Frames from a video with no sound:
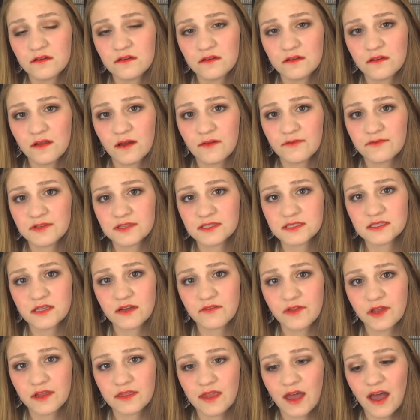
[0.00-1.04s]
not fun
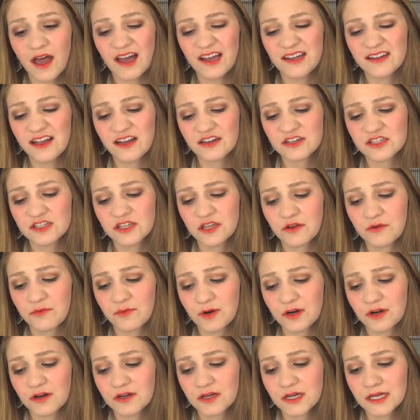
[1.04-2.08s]
stuff like that, and actually
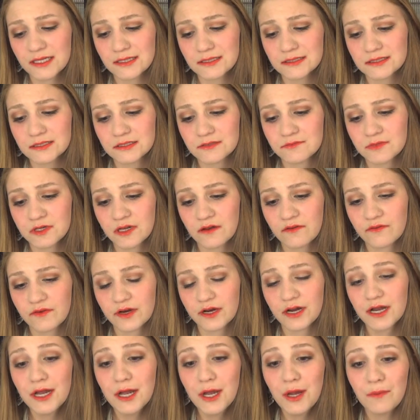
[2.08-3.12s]
work and
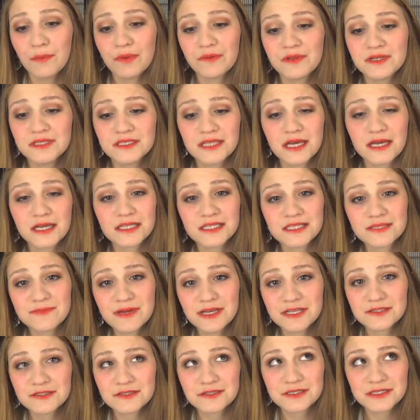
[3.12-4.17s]
whatever. But then second
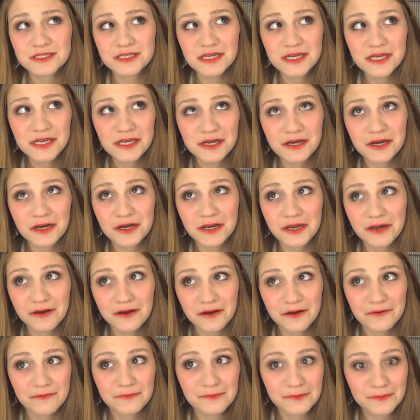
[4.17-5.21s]
semester senior
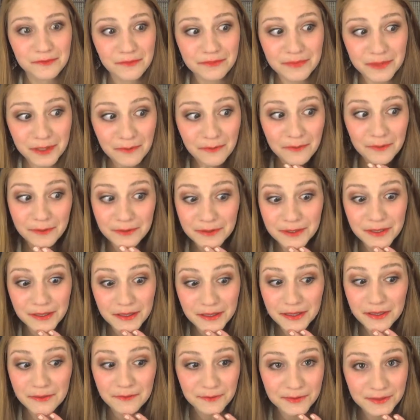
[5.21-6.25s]
year,
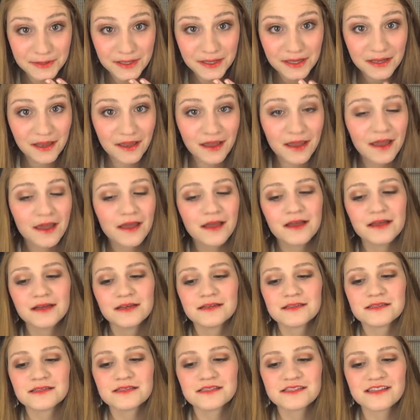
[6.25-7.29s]
see.
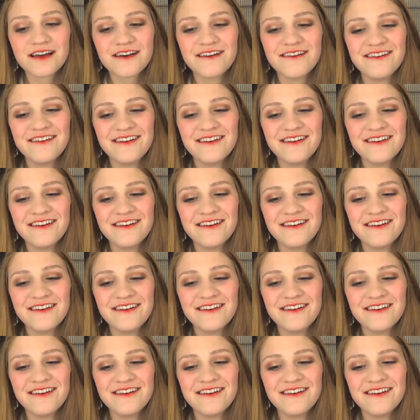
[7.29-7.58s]
So